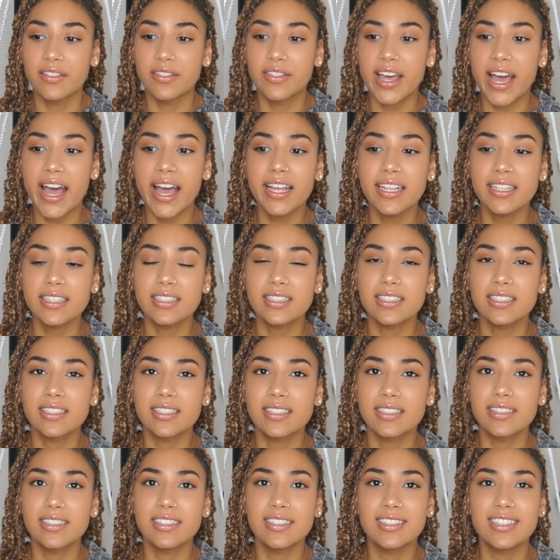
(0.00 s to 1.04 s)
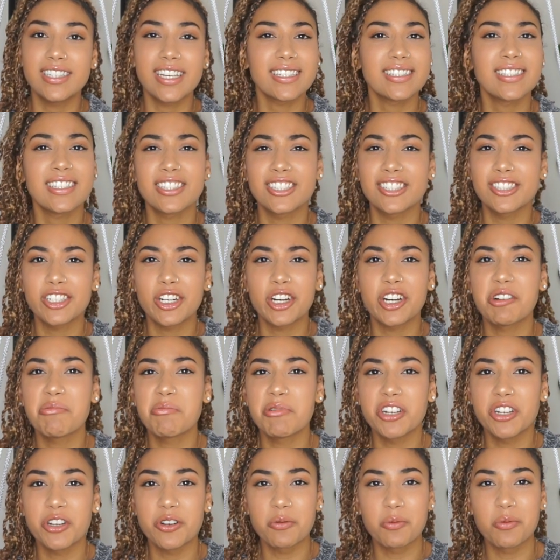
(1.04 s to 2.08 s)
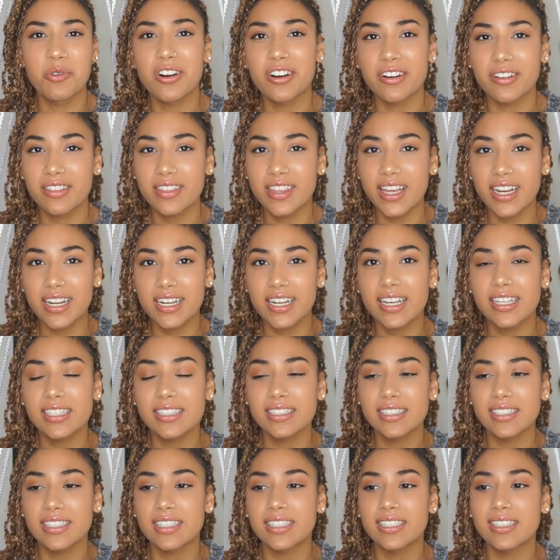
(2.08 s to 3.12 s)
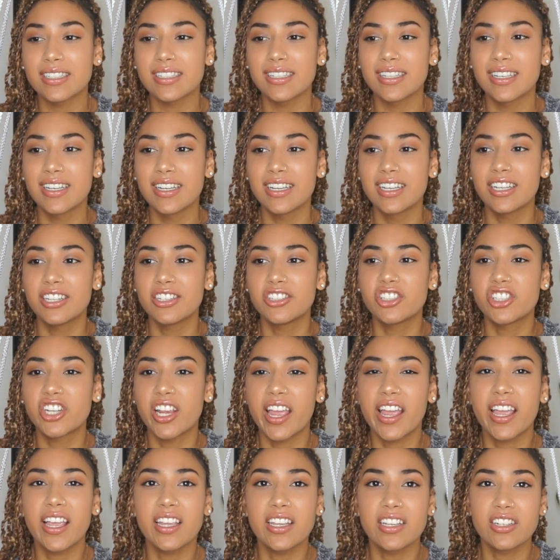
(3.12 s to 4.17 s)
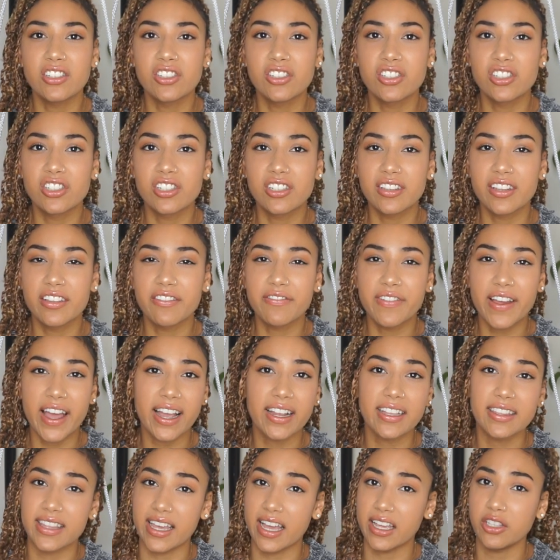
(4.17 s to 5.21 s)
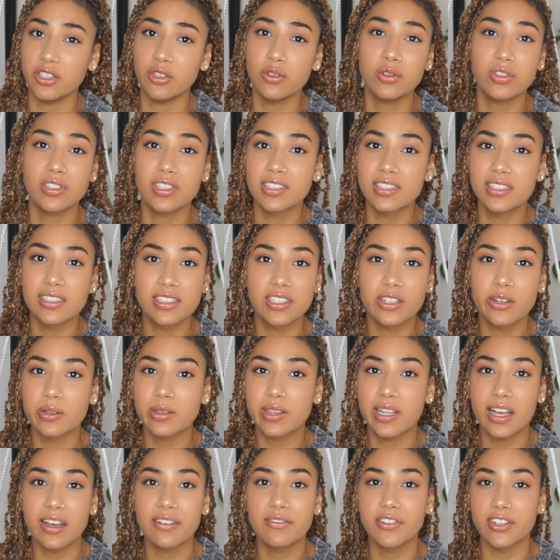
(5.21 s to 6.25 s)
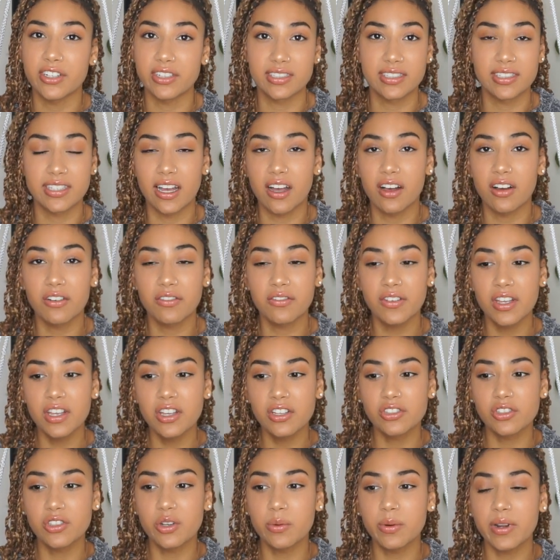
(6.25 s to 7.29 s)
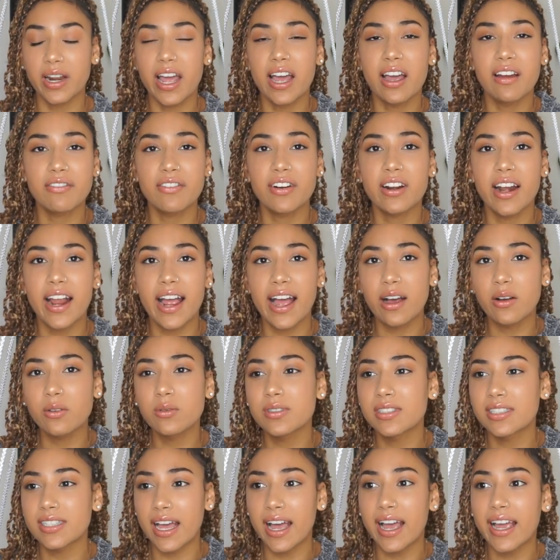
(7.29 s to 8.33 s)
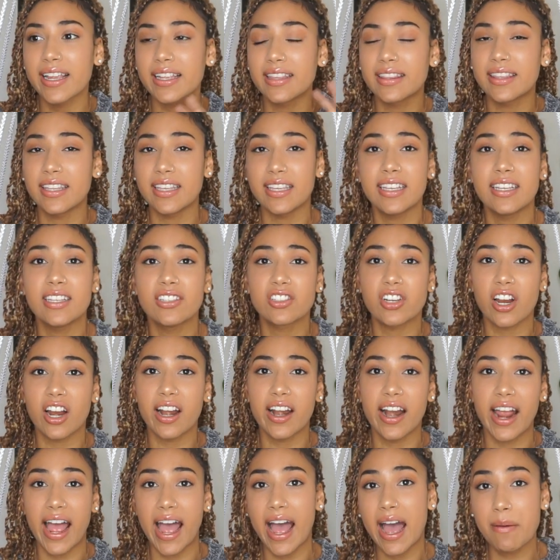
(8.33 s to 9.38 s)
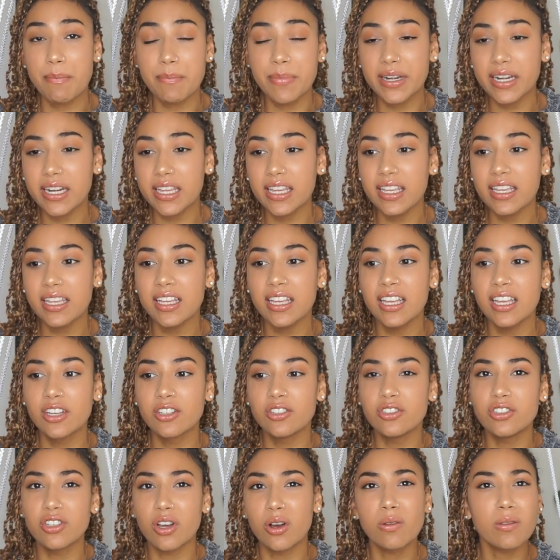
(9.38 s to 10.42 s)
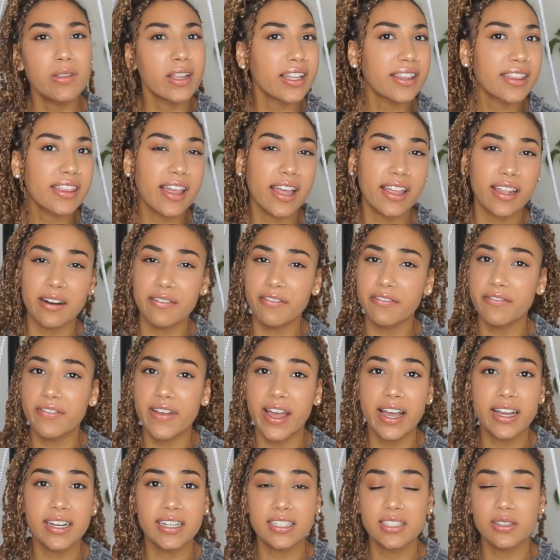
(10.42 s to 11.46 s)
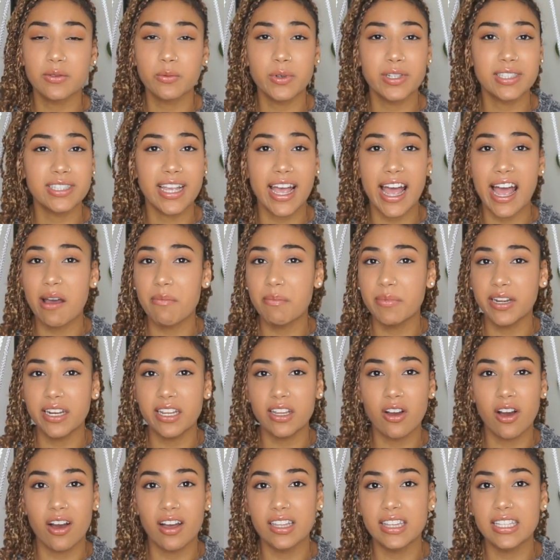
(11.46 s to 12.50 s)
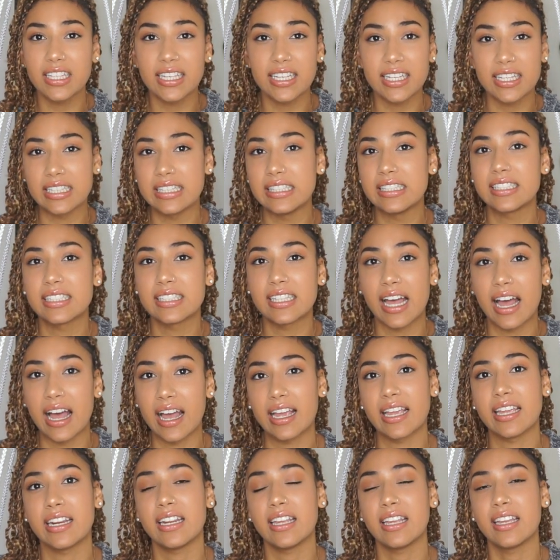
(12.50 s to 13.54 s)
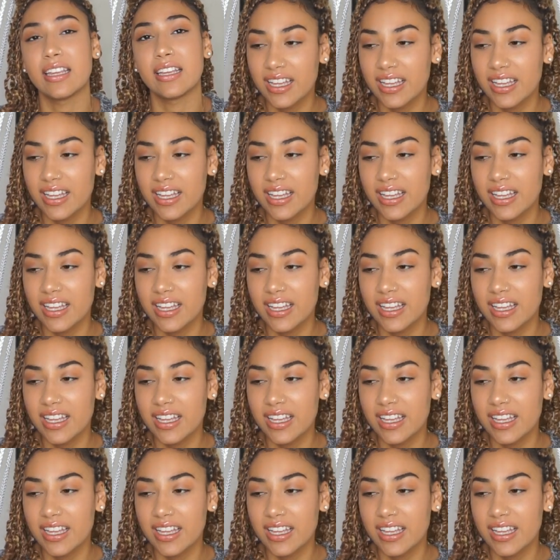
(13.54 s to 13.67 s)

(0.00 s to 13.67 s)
That doesn't determine your worth. That doesn't change the fact that you should still love yourself. So whatever outside things are happening, don't let that affect what's happening on the inside.